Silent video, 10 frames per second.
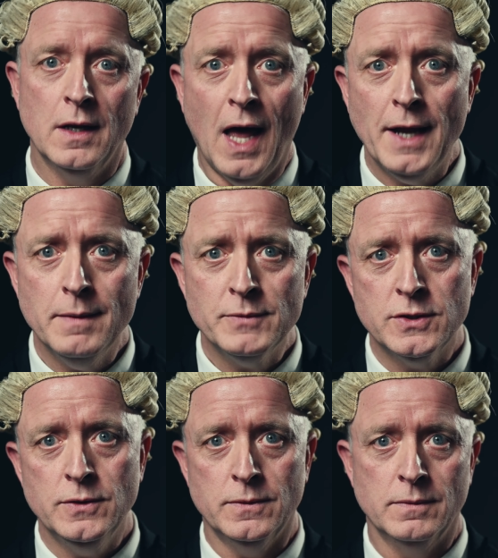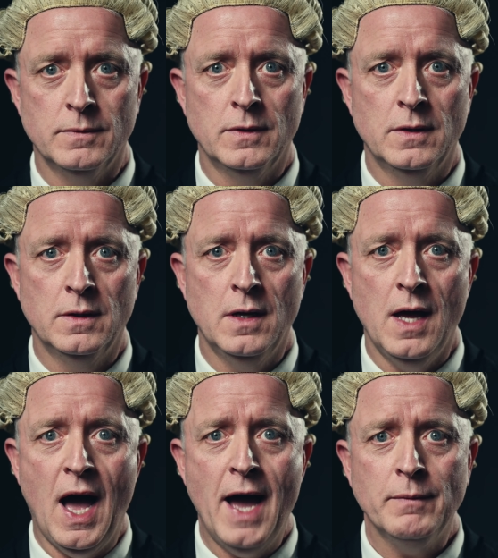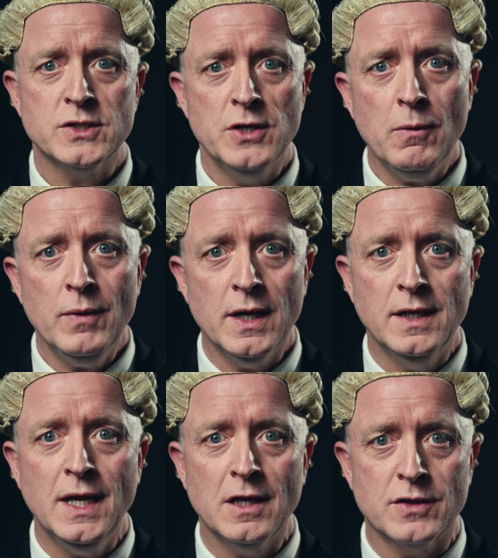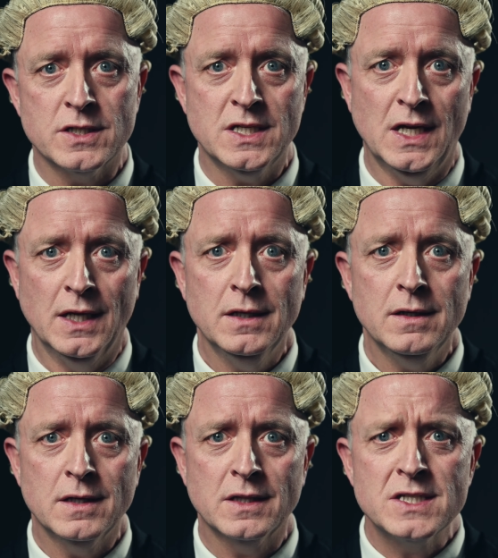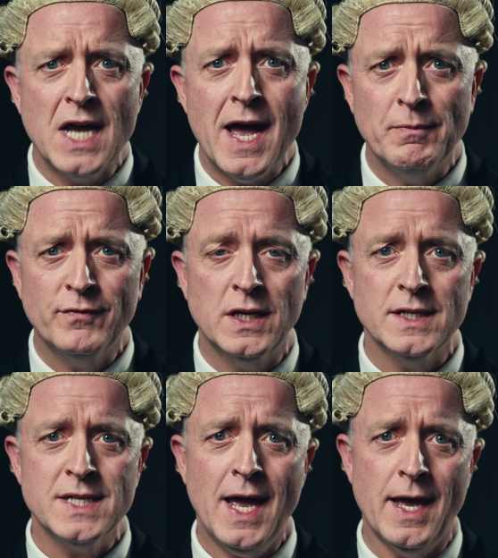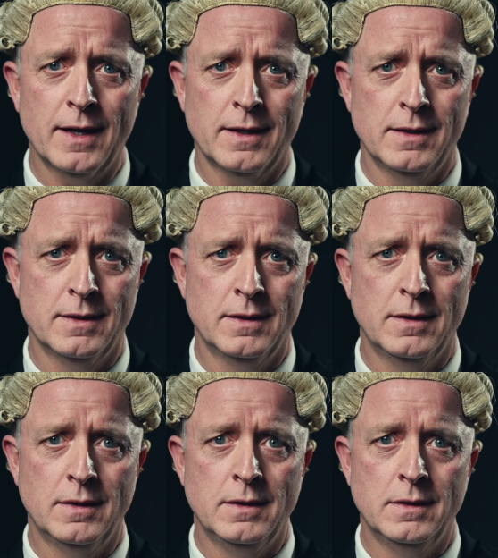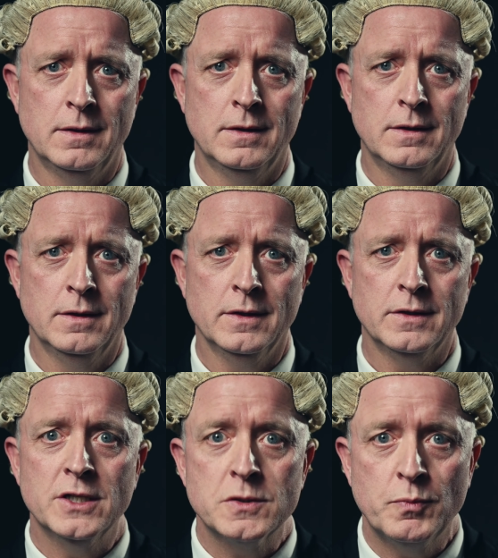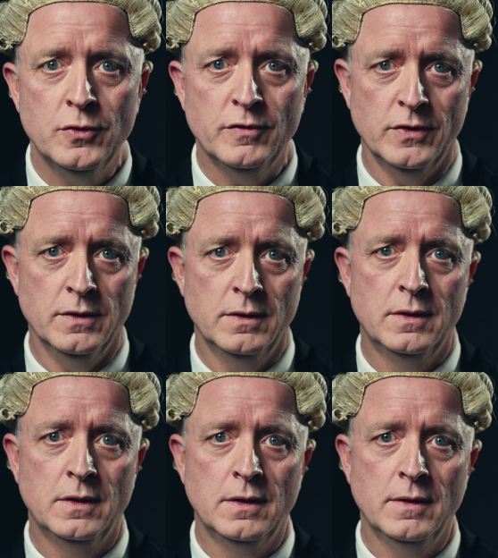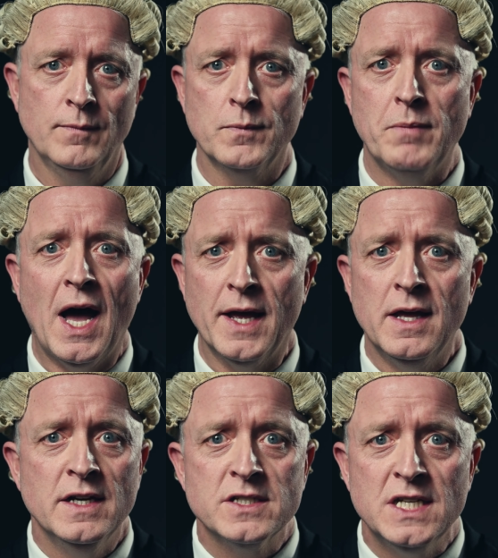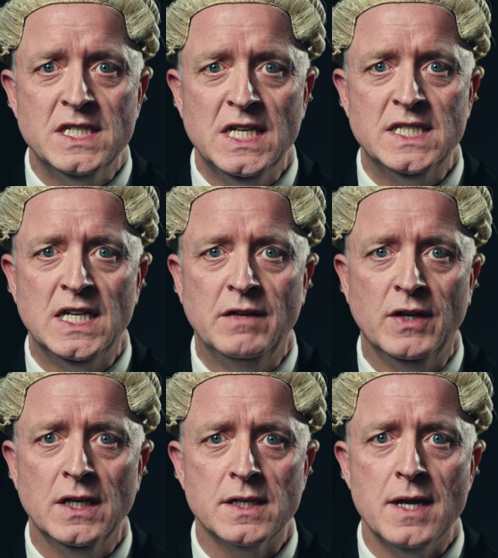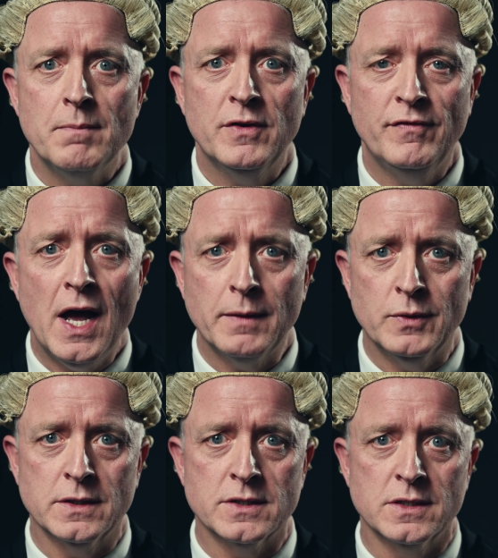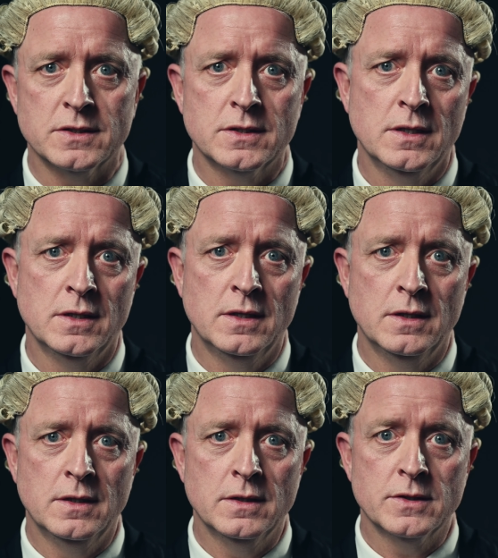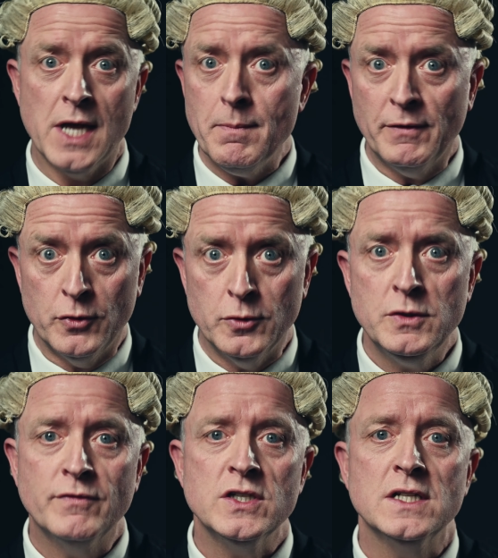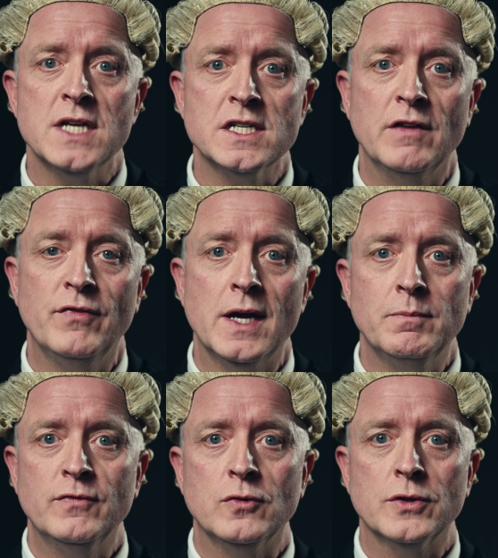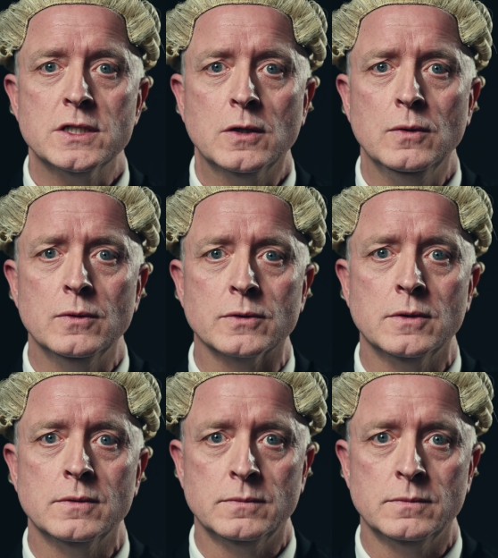Line number two. I was nowhere near the scene at the time of the attack. Disproven by CCTV and a number of eyewitnesses, some of whom you've seen testify before this court.